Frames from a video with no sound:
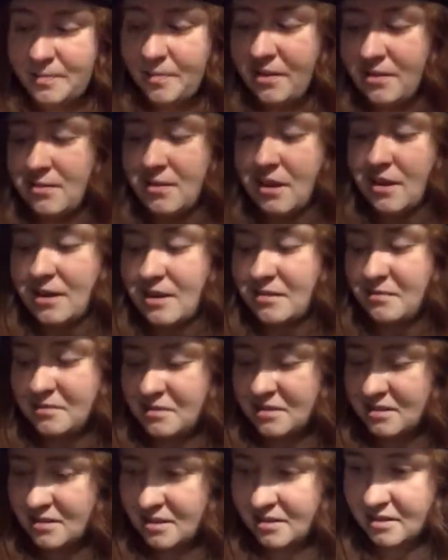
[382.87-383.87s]
Breathtaking
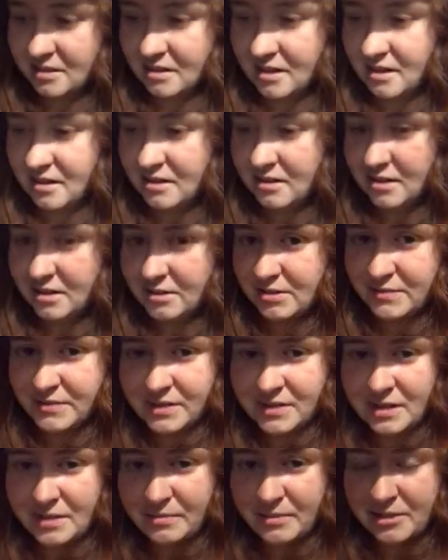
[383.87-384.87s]
with Cinder. It was
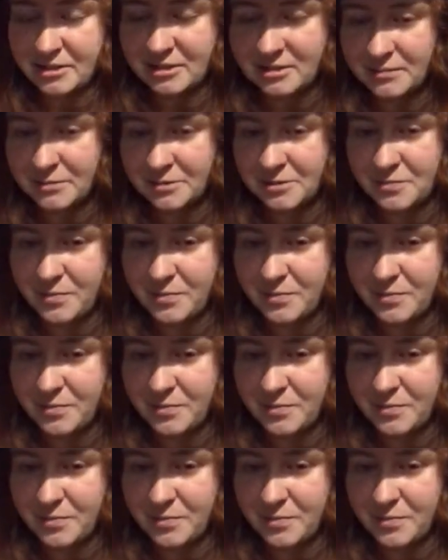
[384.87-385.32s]
very impressionable.